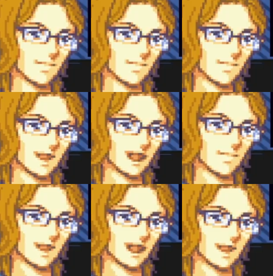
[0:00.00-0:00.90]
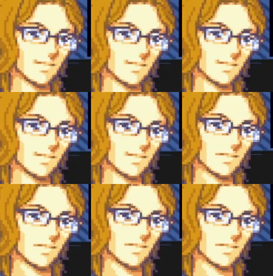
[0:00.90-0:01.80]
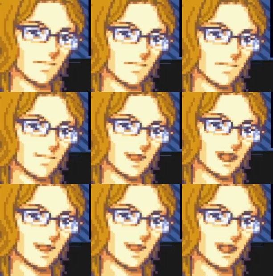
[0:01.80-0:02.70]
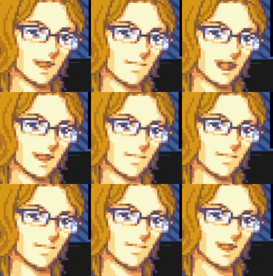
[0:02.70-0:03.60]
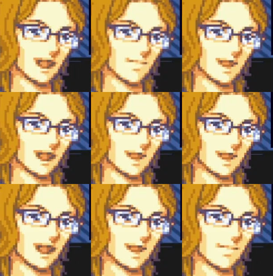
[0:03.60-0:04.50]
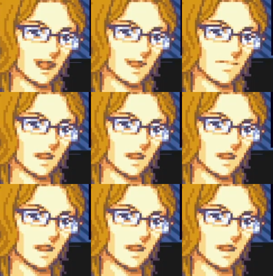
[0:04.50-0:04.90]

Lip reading: Oh! Brother, may we please play outside?